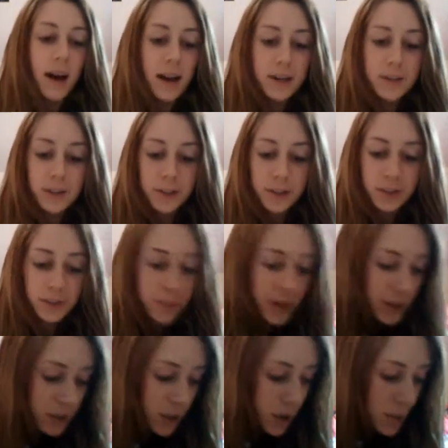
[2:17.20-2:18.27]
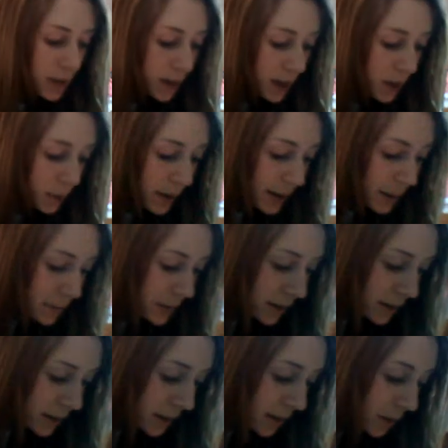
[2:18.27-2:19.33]
I drew a peach. Oh my god, what
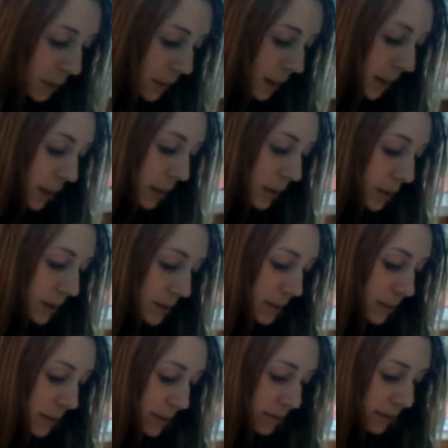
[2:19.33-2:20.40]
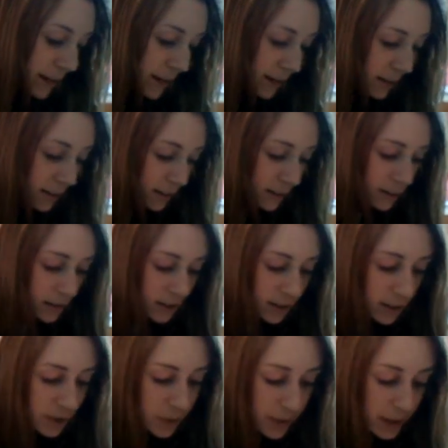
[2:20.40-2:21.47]
happened? Oh no, something fair.
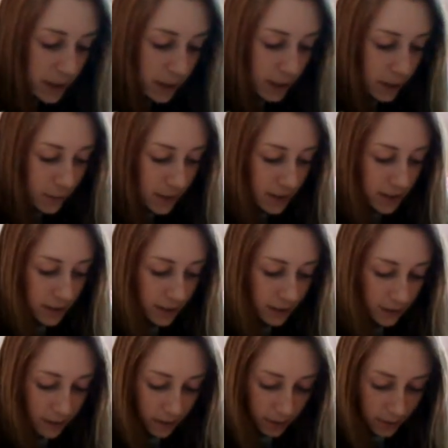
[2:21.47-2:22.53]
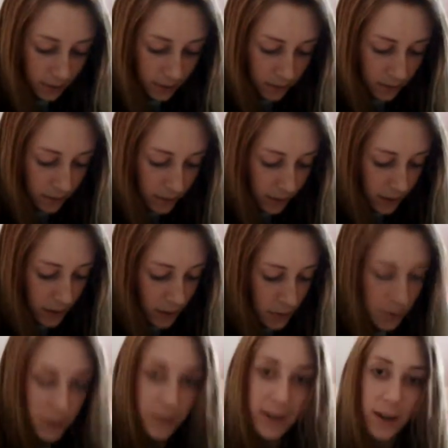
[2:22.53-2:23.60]
Oh no, what is it?
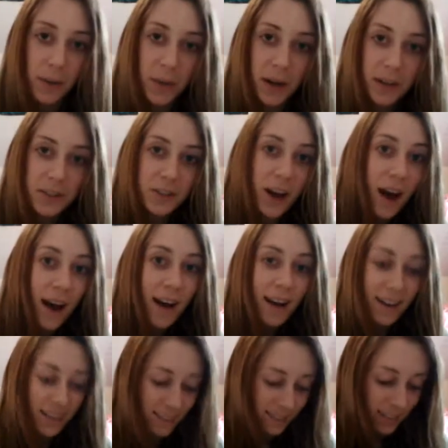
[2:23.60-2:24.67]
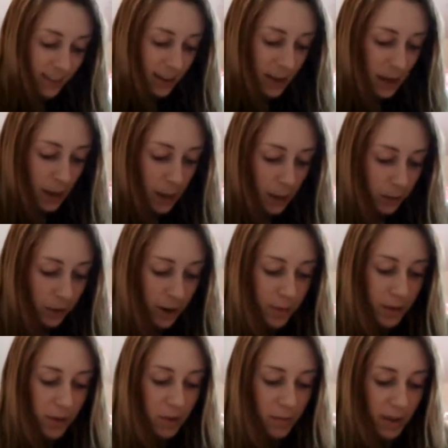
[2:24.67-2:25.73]
Oh, it's my nail polish. Ah. I'm
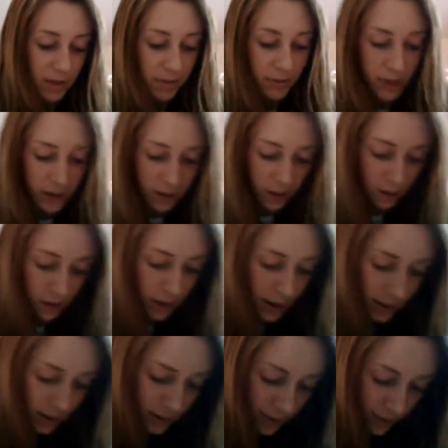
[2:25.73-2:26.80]
grabbing it with my foot. Oh god.